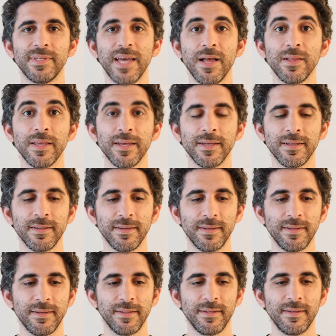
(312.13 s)
telling,
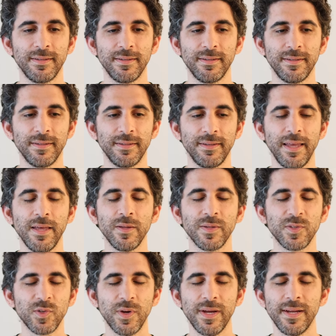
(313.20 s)

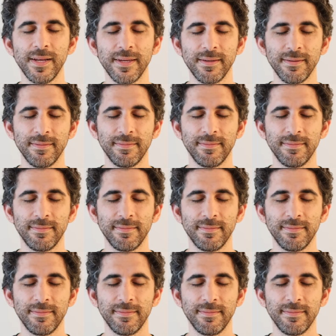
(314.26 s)
illustrating.